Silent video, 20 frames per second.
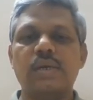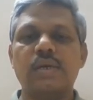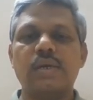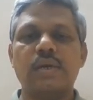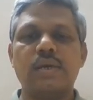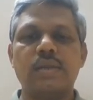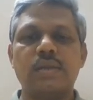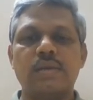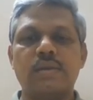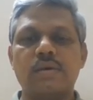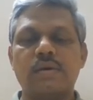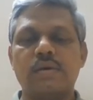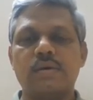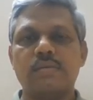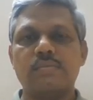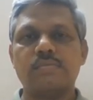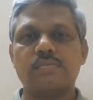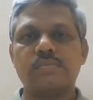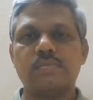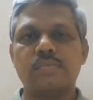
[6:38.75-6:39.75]
and
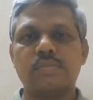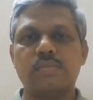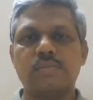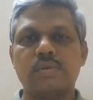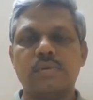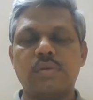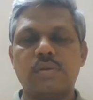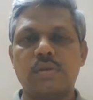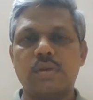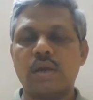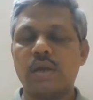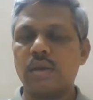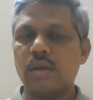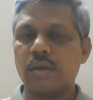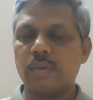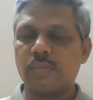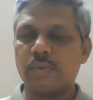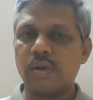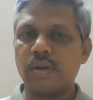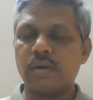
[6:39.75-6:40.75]
uh, not,
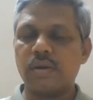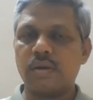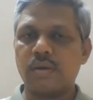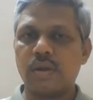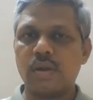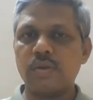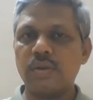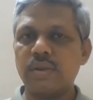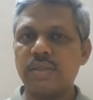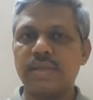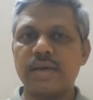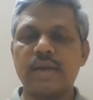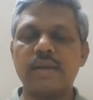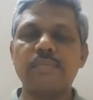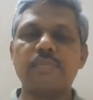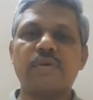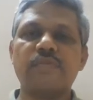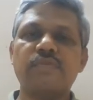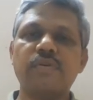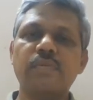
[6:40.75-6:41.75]
apart, not only
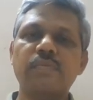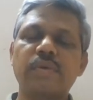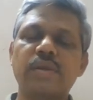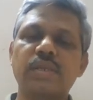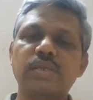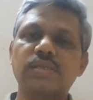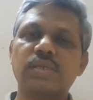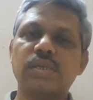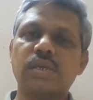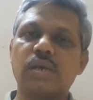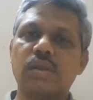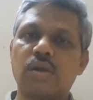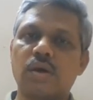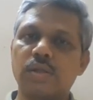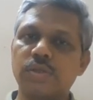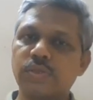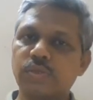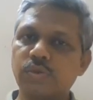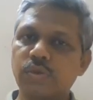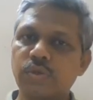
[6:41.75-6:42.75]
that buffer manager can
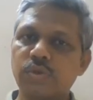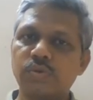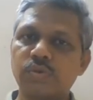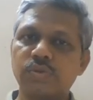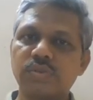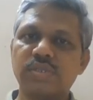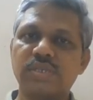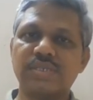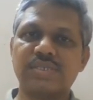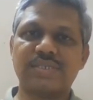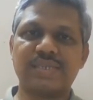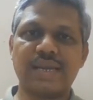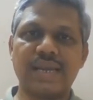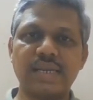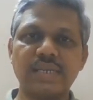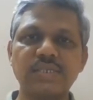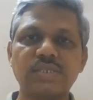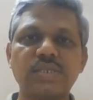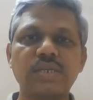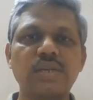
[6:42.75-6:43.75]
also use the
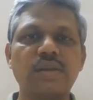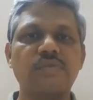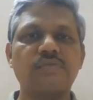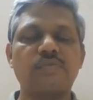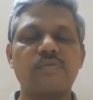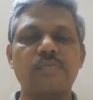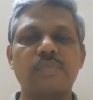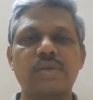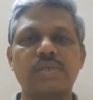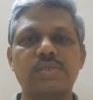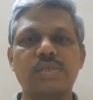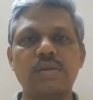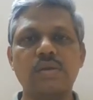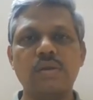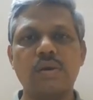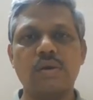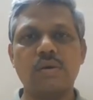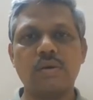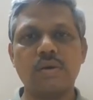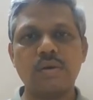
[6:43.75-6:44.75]
statistical
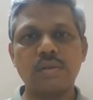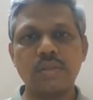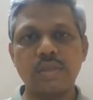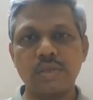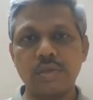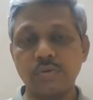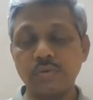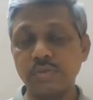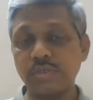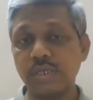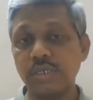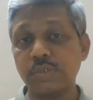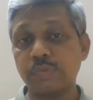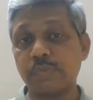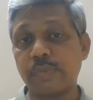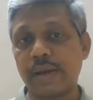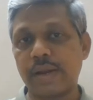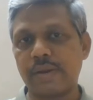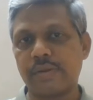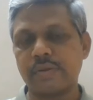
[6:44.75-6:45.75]
information on the usage
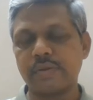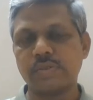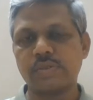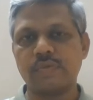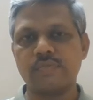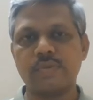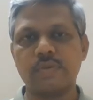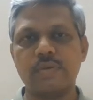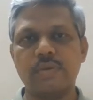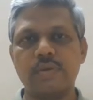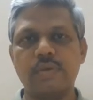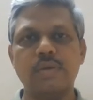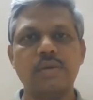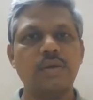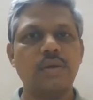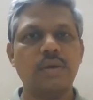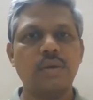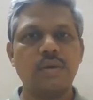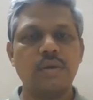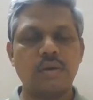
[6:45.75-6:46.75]
patterns of the
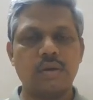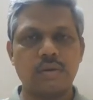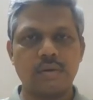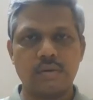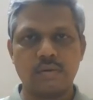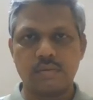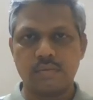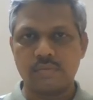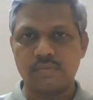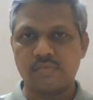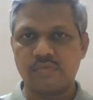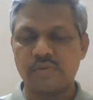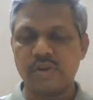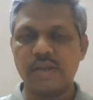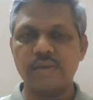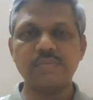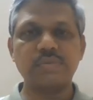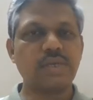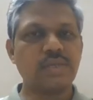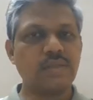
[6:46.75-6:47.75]
uh,
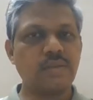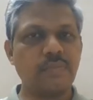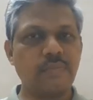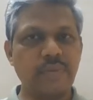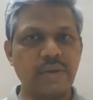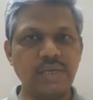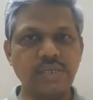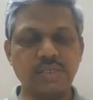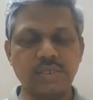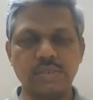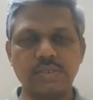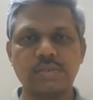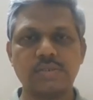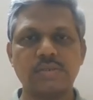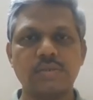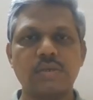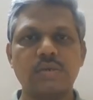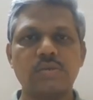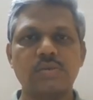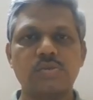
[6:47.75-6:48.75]
frames and the
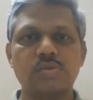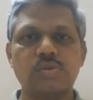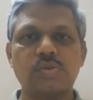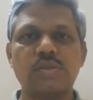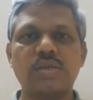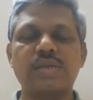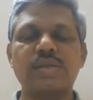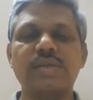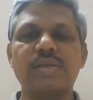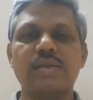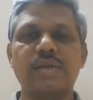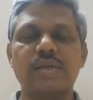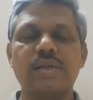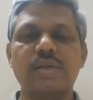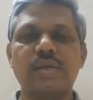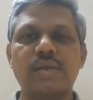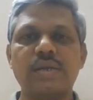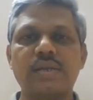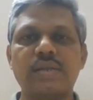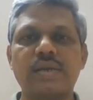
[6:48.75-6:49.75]
pages so that it,
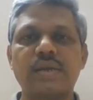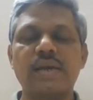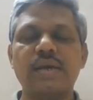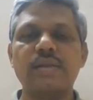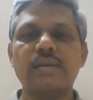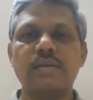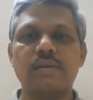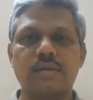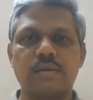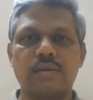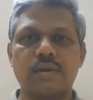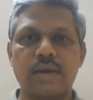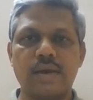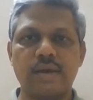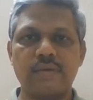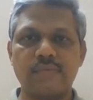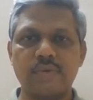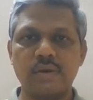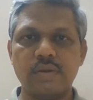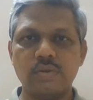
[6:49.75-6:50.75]
it, it can
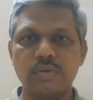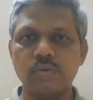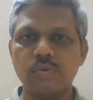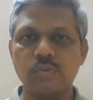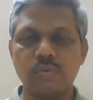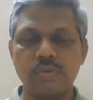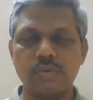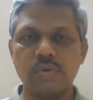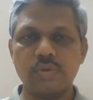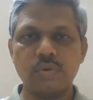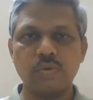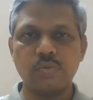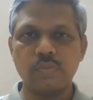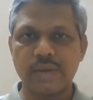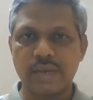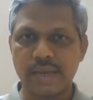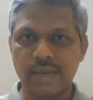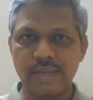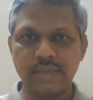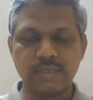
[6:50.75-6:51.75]
have a new new
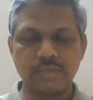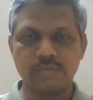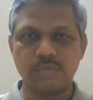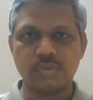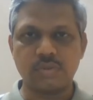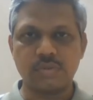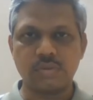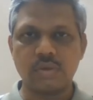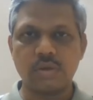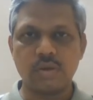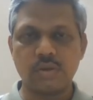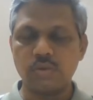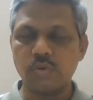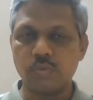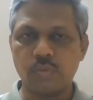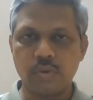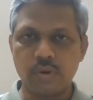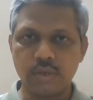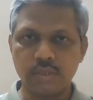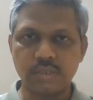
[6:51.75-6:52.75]
mechanisms or new
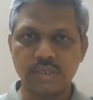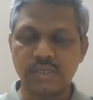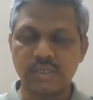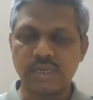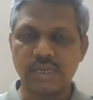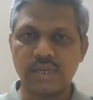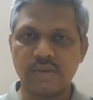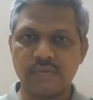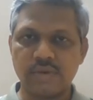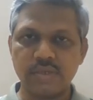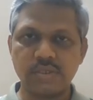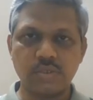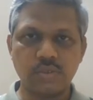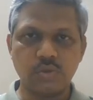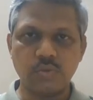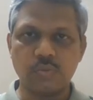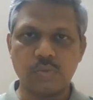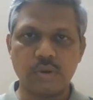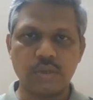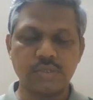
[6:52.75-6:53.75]
policy it can devise
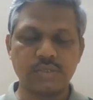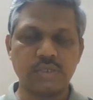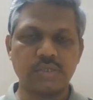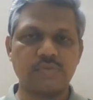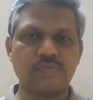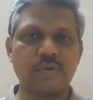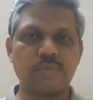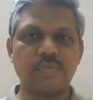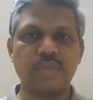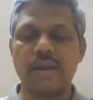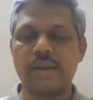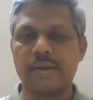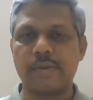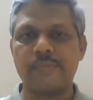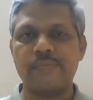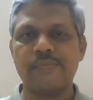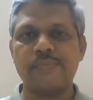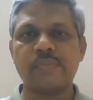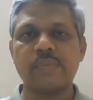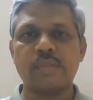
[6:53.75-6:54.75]
new policies from that
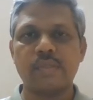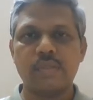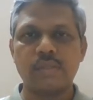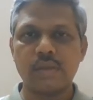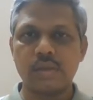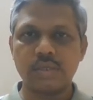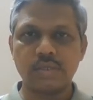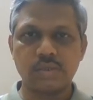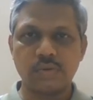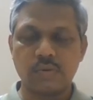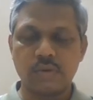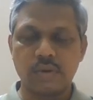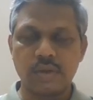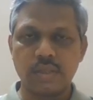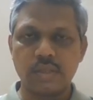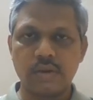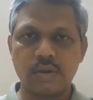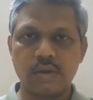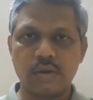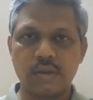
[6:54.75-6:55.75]
that is
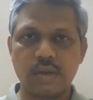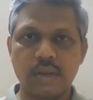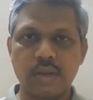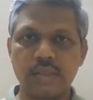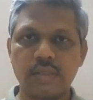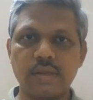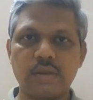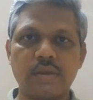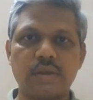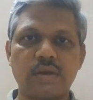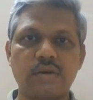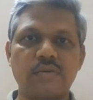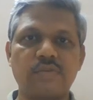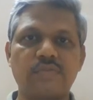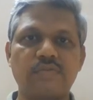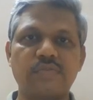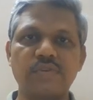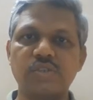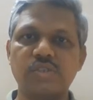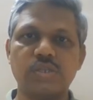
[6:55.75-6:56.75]
another another uh,
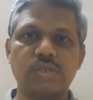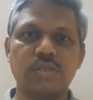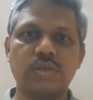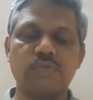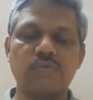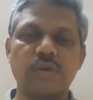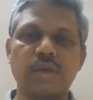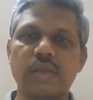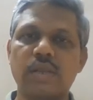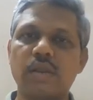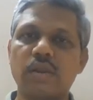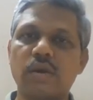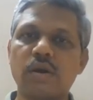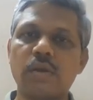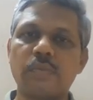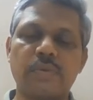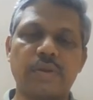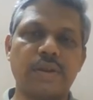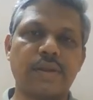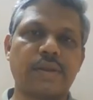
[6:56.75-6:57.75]
feature that we can
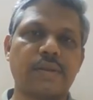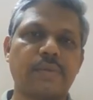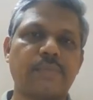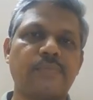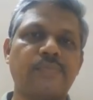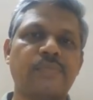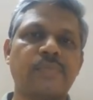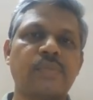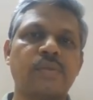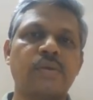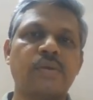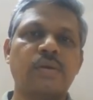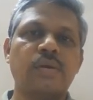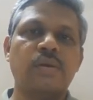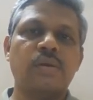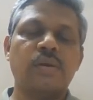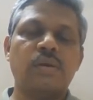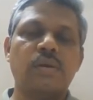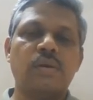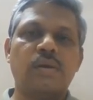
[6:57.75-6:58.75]
incorporate
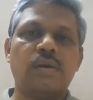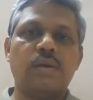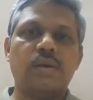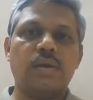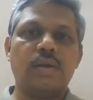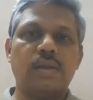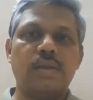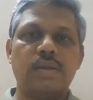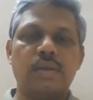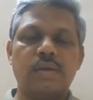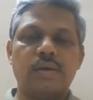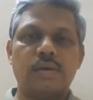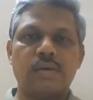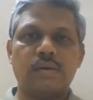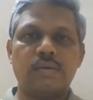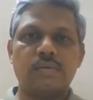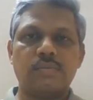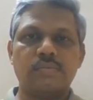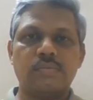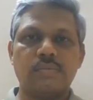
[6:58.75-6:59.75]
and
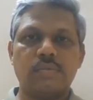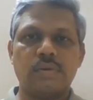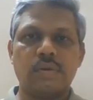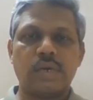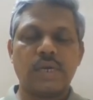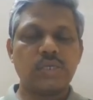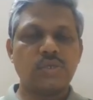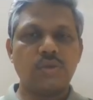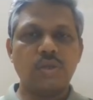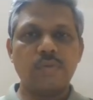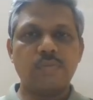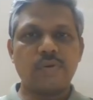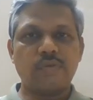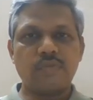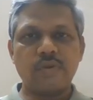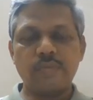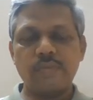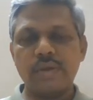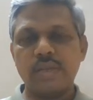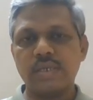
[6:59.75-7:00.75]
uh, actually
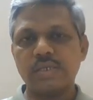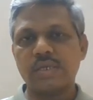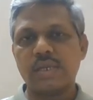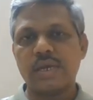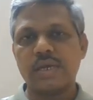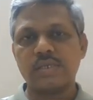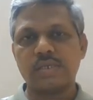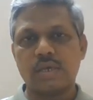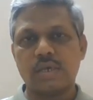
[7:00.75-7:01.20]
buffer manager has a,